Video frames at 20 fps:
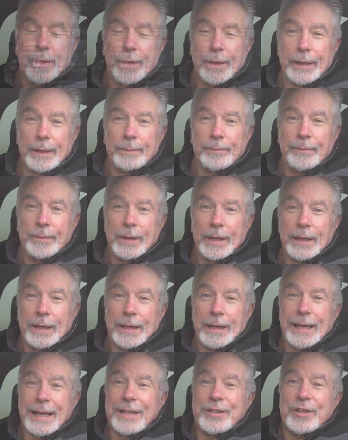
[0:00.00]
thing,
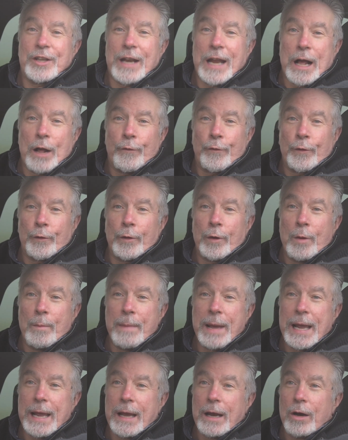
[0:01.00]
it's an Alfa
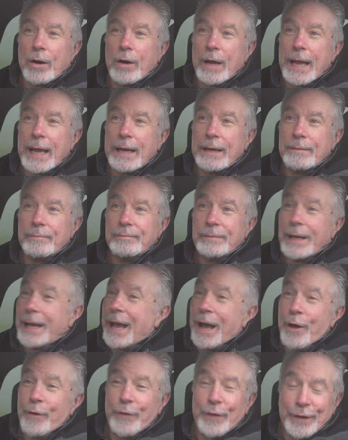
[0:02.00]
Romeo, and
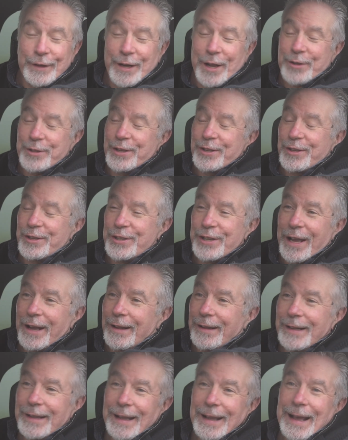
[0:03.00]
Alfa doesn't
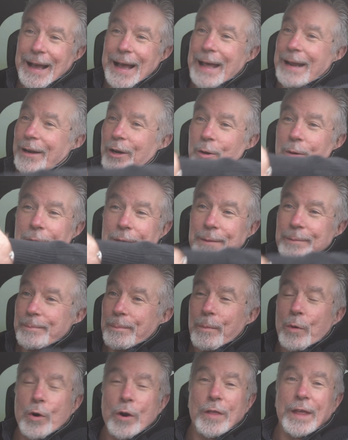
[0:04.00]
sell,
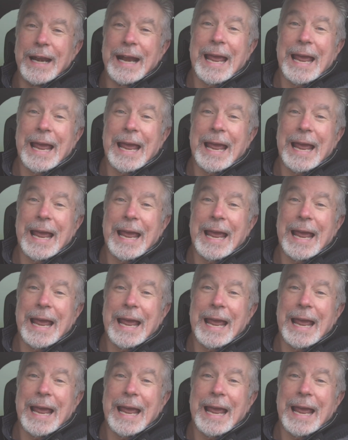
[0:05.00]
more than